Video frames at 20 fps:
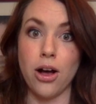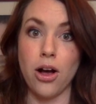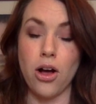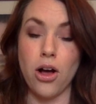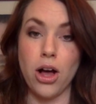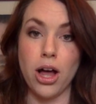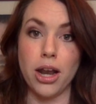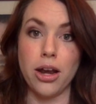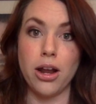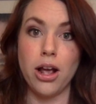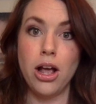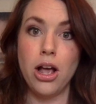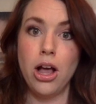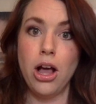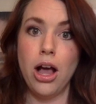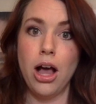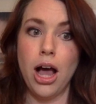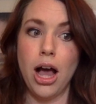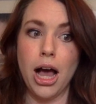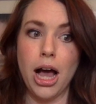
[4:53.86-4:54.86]
on
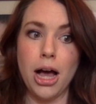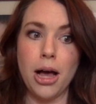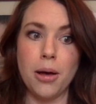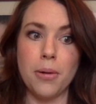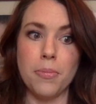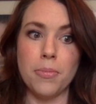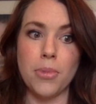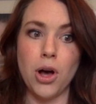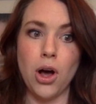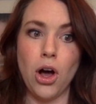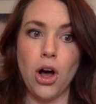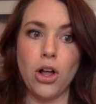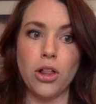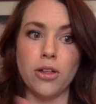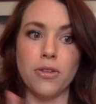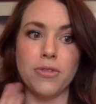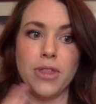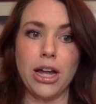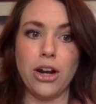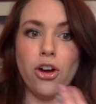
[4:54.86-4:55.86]
all
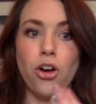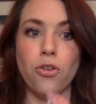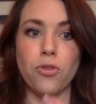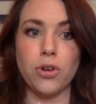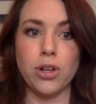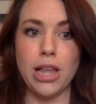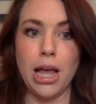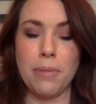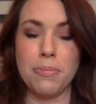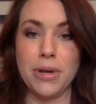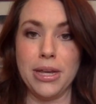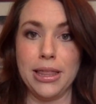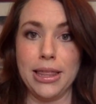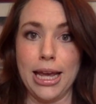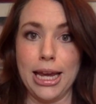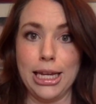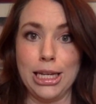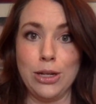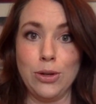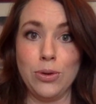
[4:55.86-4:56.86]
of that overlapping
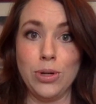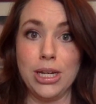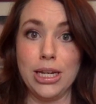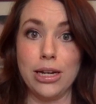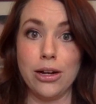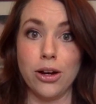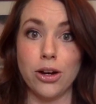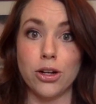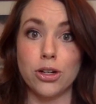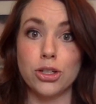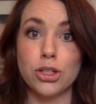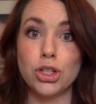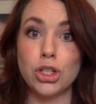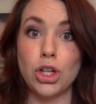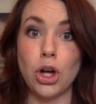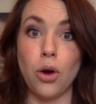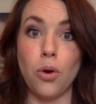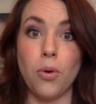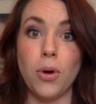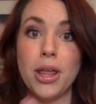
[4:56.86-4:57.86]
that you hear.
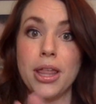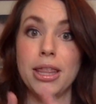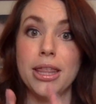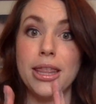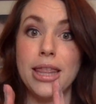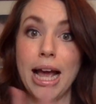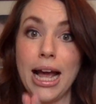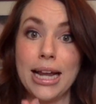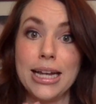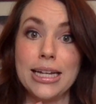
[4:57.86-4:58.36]
So that